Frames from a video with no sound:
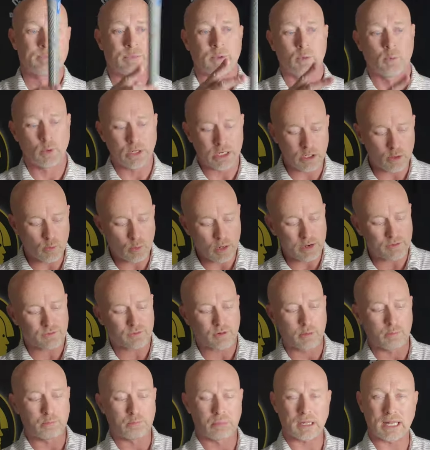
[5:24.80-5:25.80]
when you went
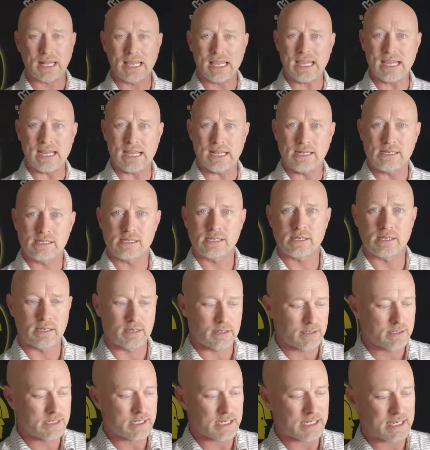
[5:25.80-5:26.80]
from blades
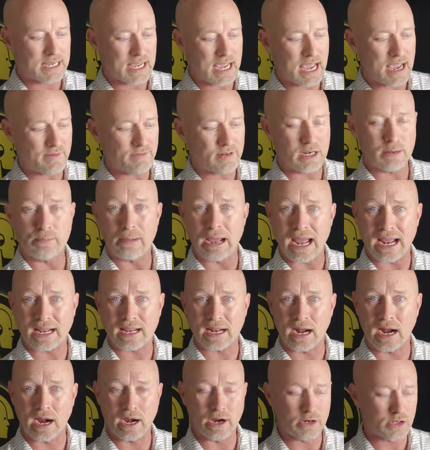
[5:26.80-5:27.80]
to cavity back
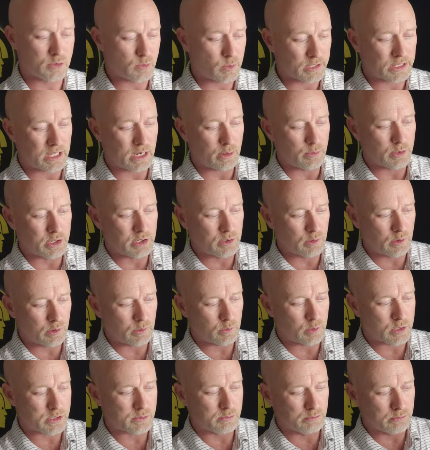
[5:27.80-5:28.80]
irons, what they were
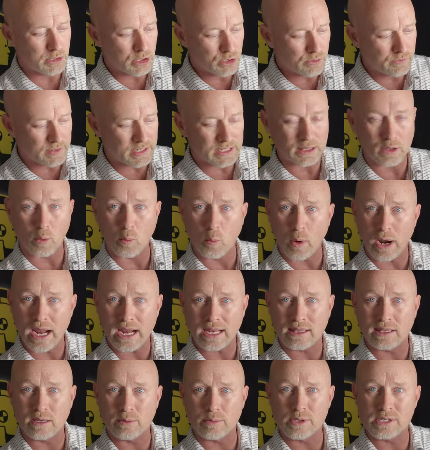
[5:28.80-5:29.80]
doing was moving the
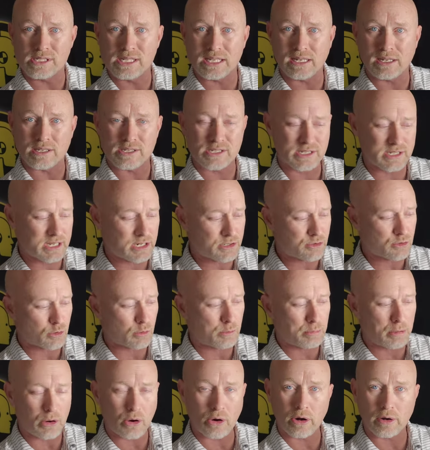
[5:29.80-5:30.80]
weight that was in the central
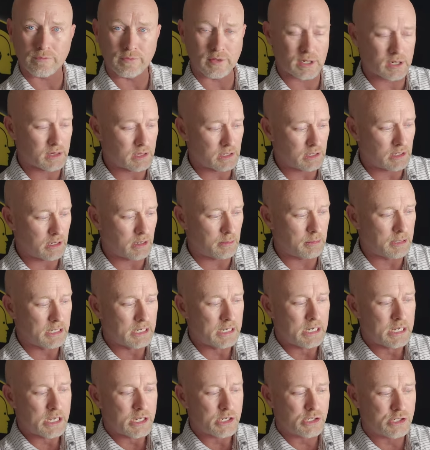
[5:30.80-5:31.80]
part of the club
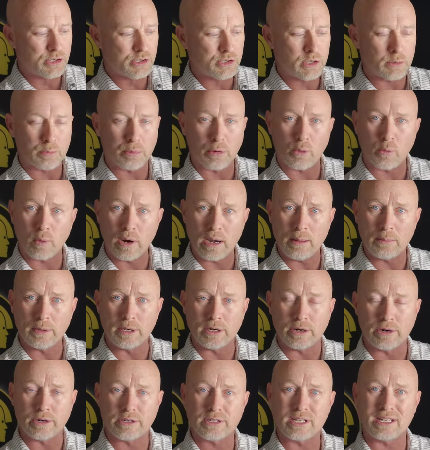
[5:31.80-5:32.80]
to the
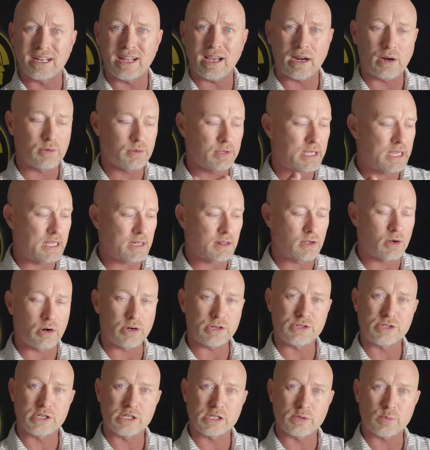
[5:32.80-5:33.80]
perimeter to not only
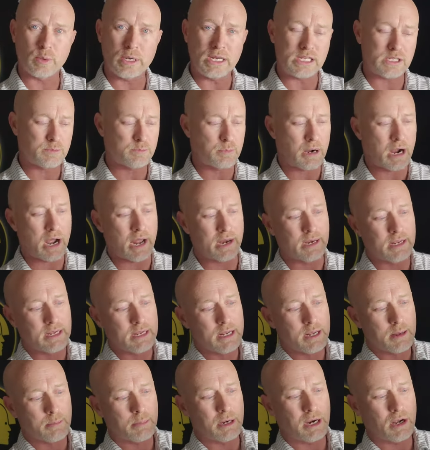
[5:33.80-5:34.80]
enlarge the sweet spot,
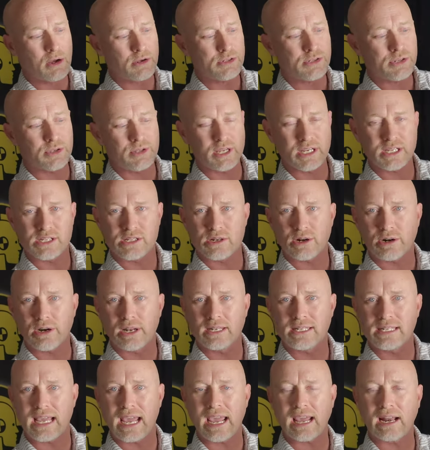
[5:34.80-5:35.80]
but also they
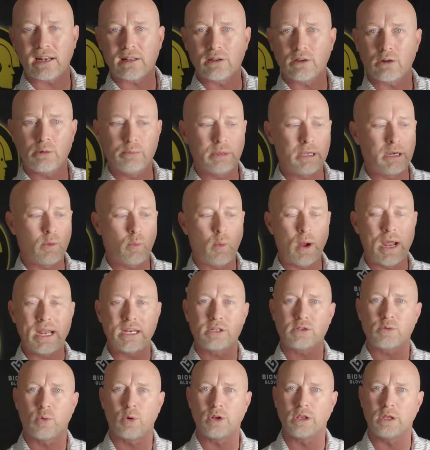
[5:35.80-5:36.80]
started to add a little bit of
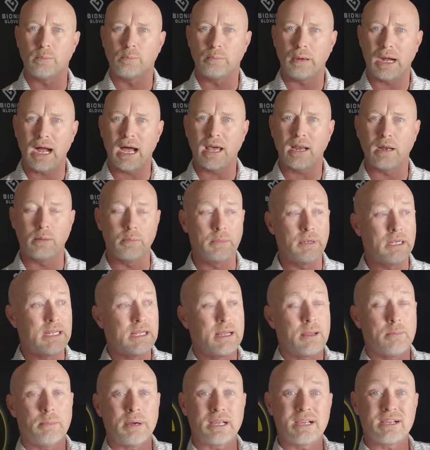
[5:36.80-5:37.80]
weight toward the bottom
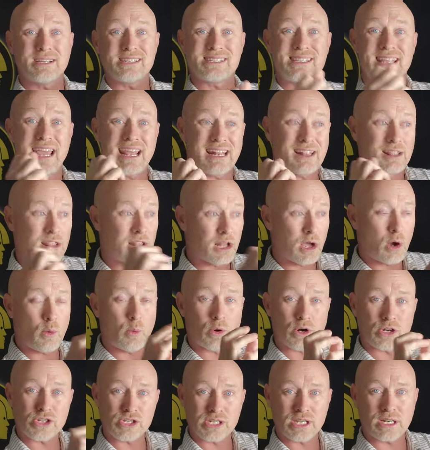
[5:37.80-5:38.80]
because that
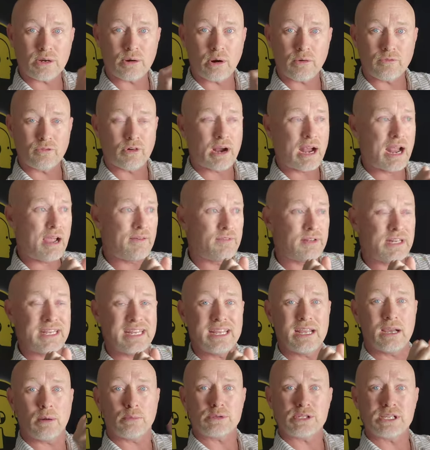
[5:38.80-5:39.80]
lower center of gravity
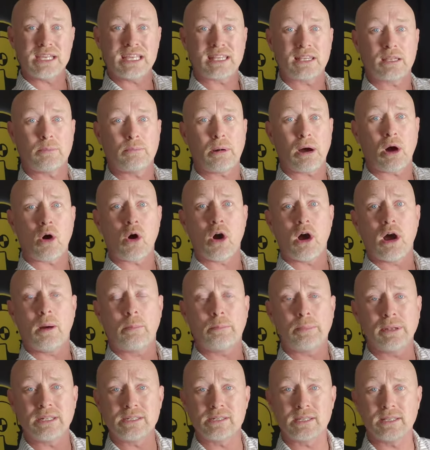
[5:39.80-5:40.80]
helps get the ball
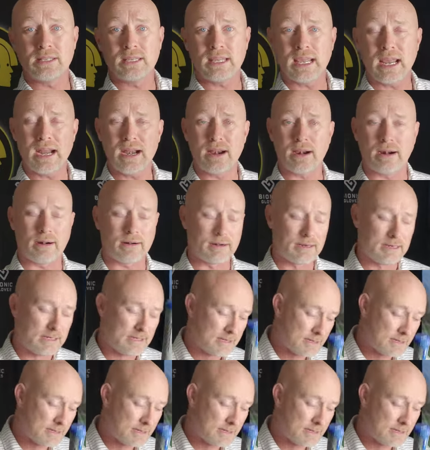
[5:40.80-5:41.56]
up into the air.